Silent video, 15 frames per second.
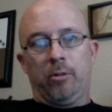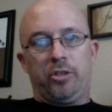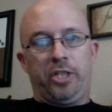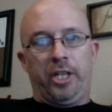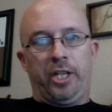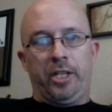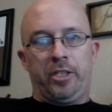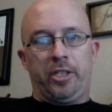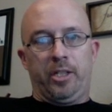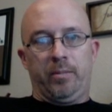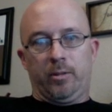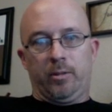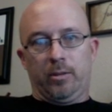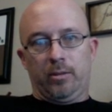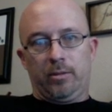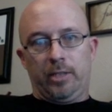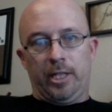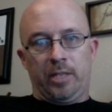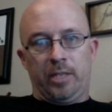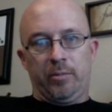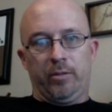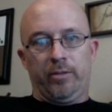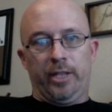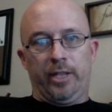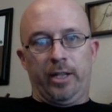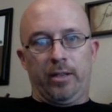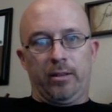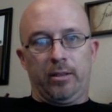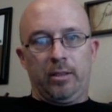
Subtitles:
change anymore as I move down.